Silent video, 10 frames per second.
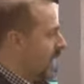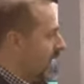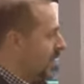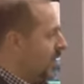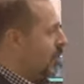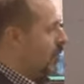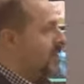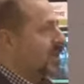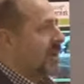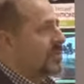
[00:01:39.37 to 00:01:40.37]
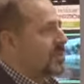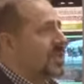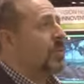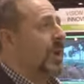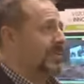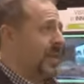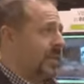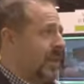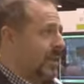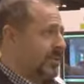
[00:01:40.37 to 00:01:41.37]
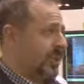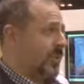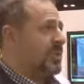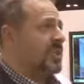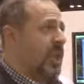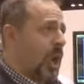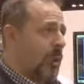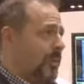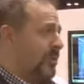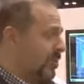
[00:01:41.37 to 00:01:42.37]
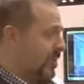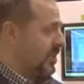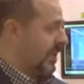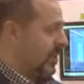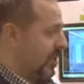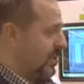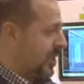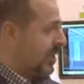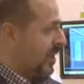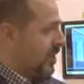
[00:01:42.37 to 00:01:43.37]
and then it runs off Z-Wave technology, which is an open source technology.